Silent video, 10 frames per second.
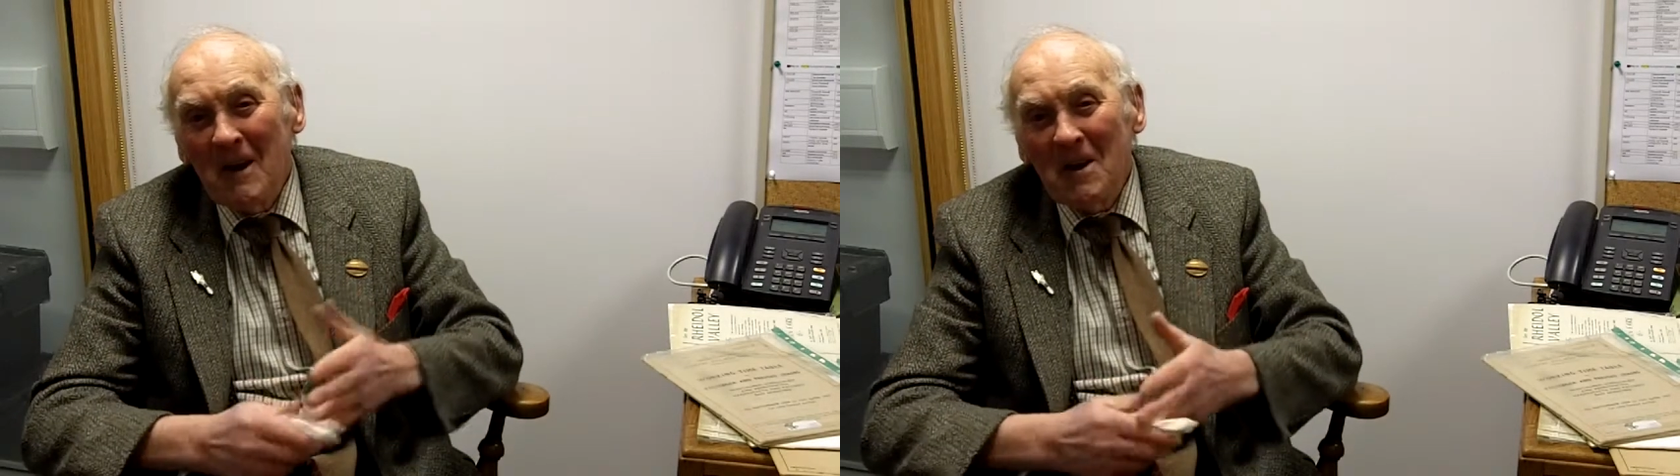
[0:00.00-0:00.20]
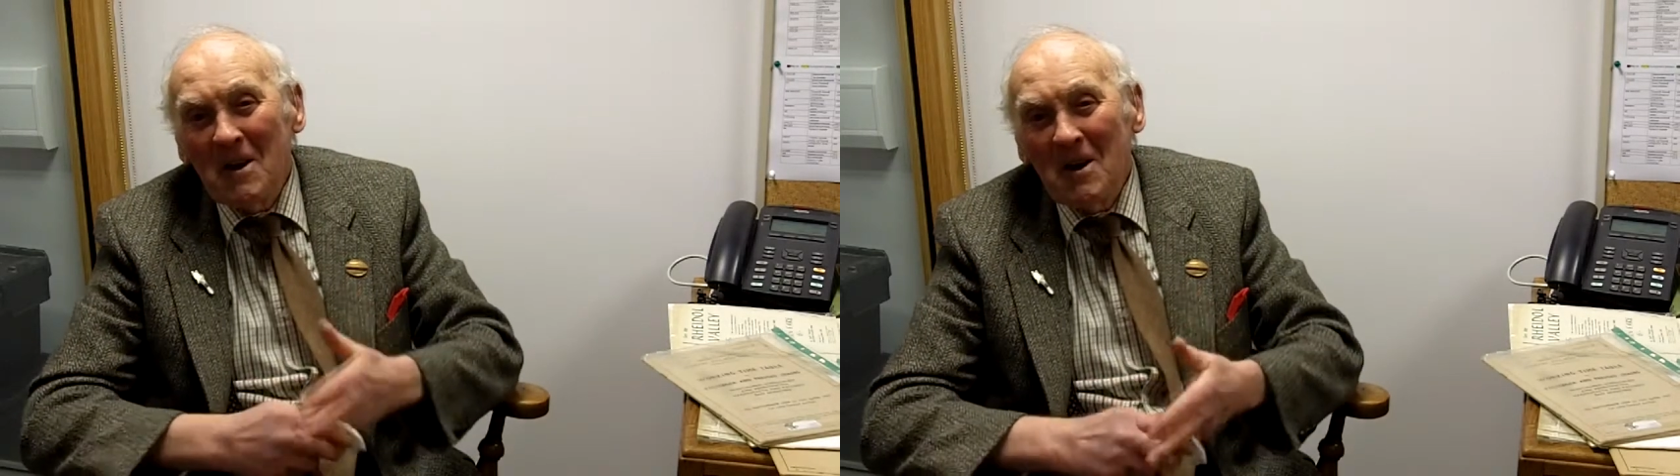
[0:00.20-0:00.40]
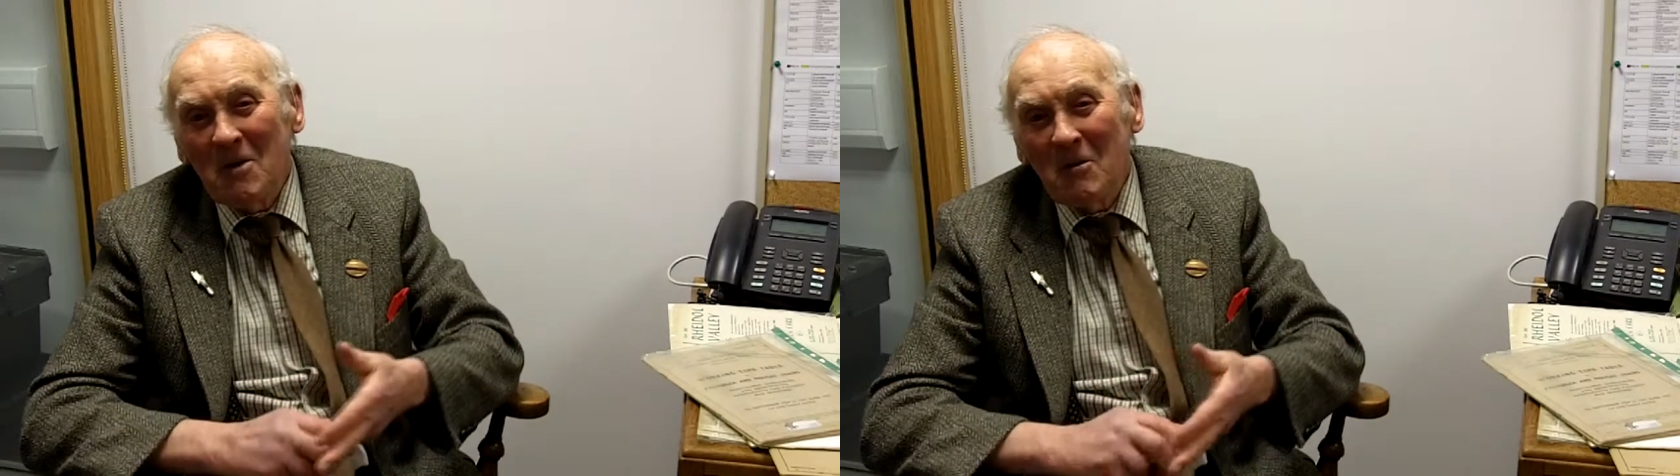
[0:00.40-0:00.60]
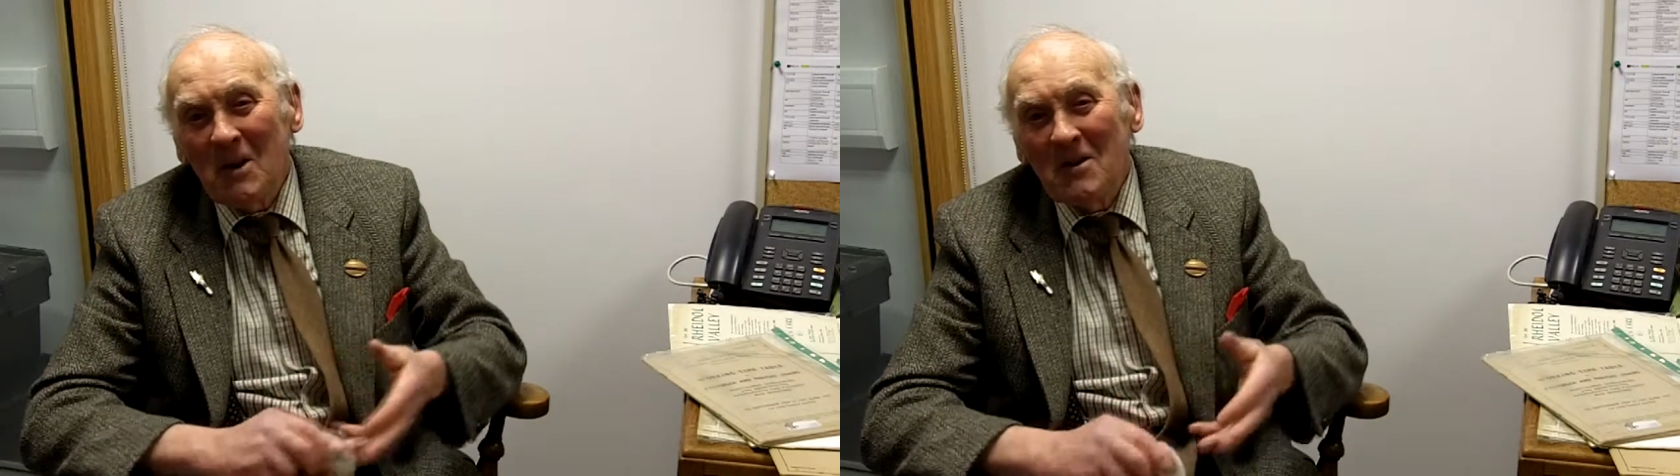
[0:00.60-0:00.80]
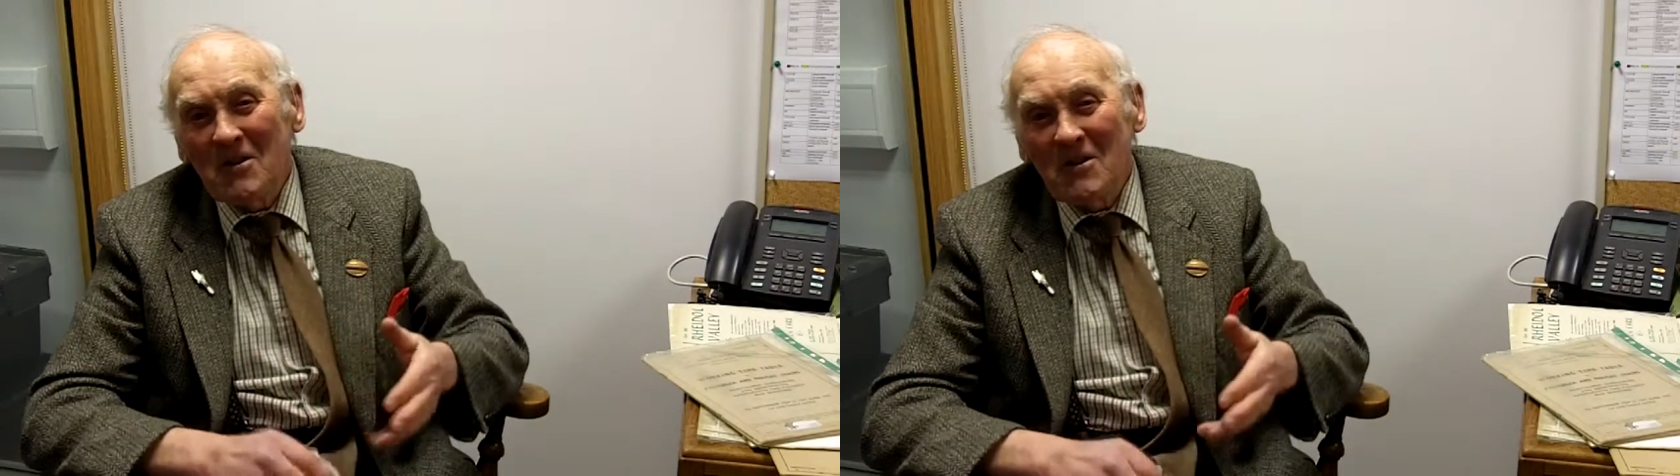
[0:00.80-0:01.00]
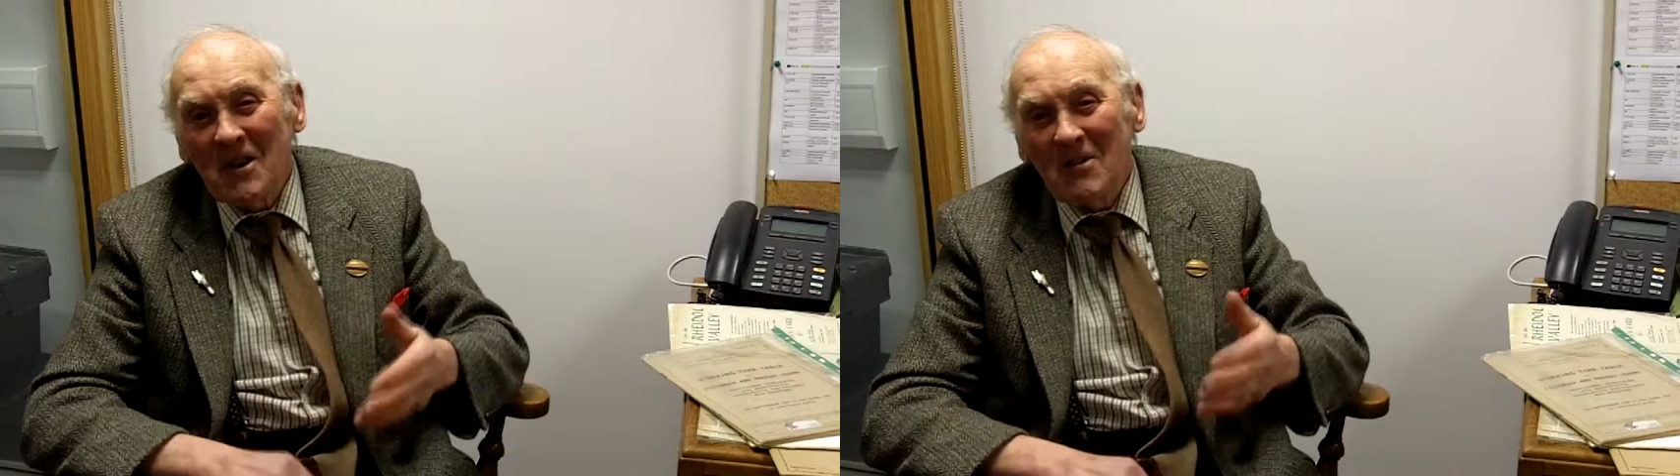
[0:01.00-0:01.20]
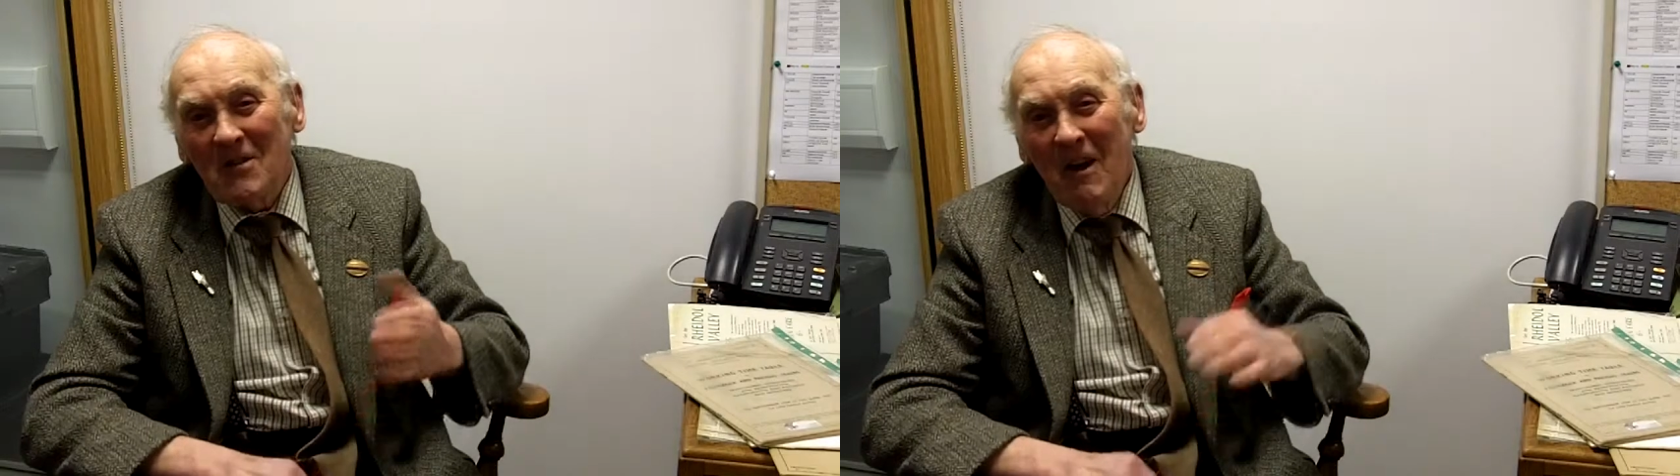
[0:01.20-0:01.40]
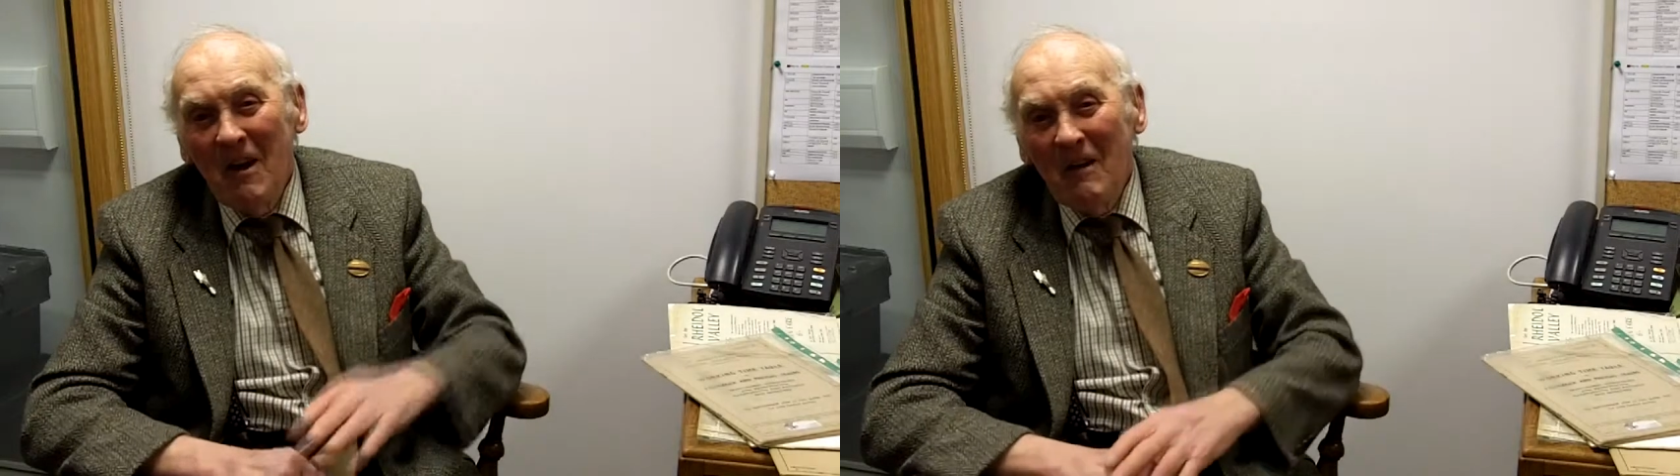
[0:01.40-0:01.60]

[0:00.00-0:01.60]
9026,